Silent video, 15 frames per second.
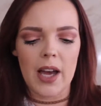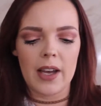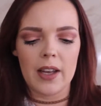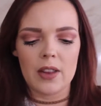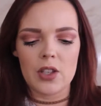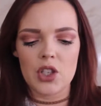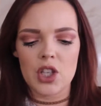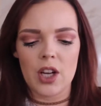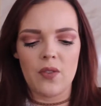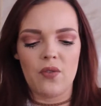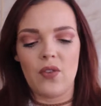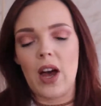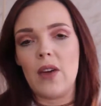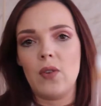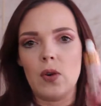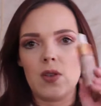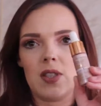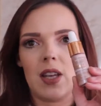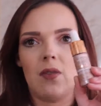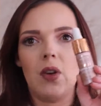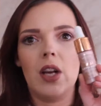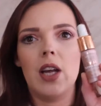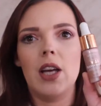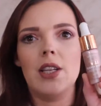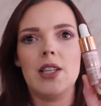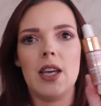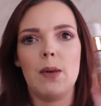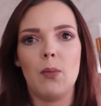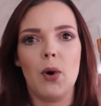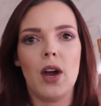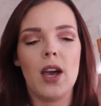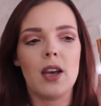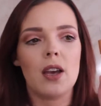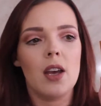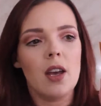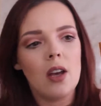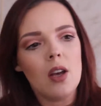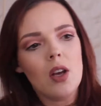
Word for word: I got the shade 507 Daybreak.